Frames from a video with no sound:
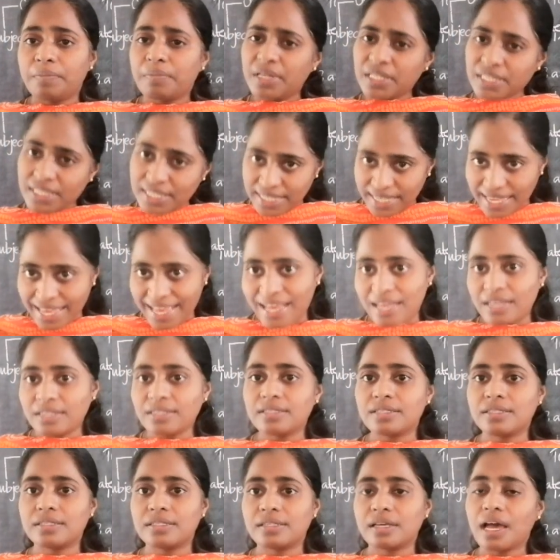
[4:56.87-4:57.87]
Means
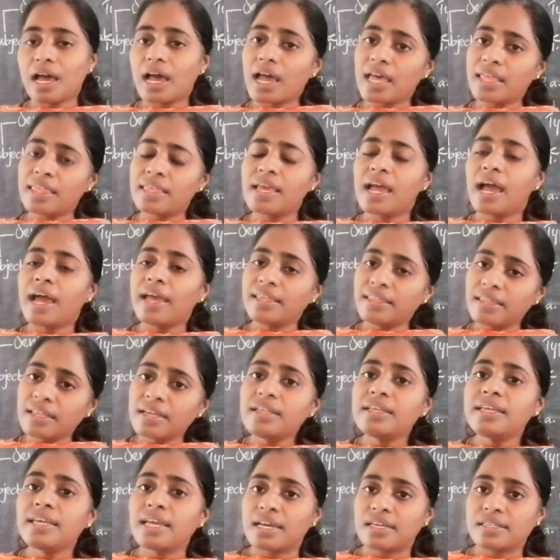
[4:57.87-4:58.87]
yes,
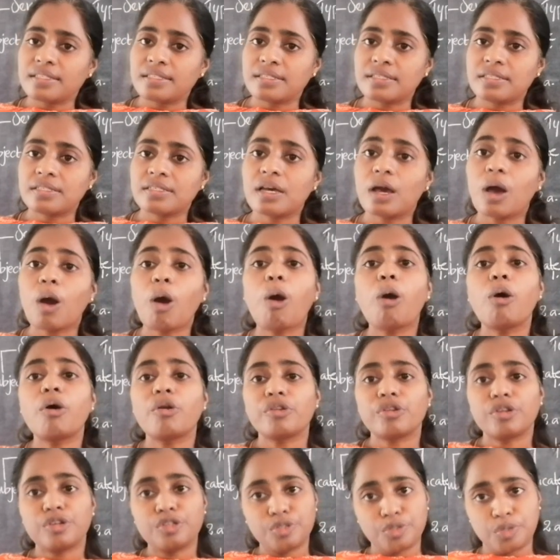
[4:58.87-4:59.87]
either yes
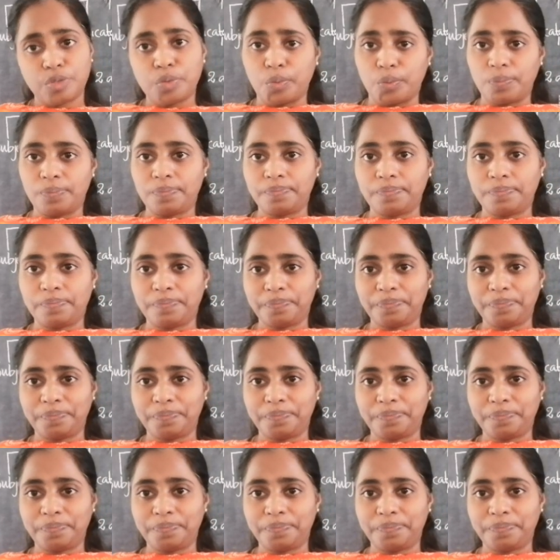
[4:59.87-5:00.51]
or no.